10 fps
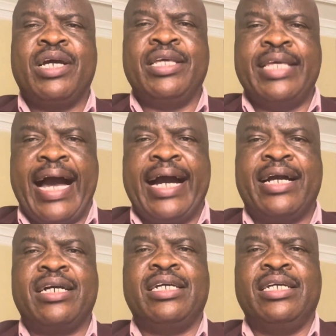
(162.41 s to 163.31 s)

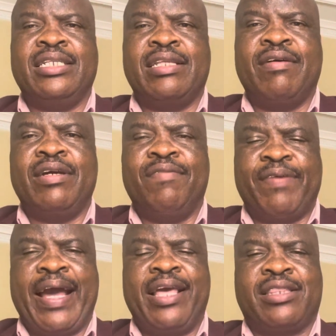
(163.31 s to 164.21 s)
young in
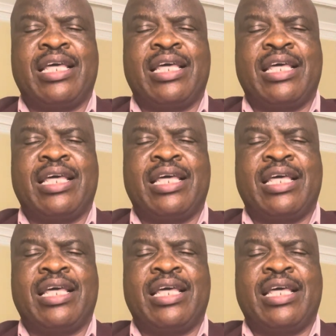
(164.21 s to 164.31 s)
faith,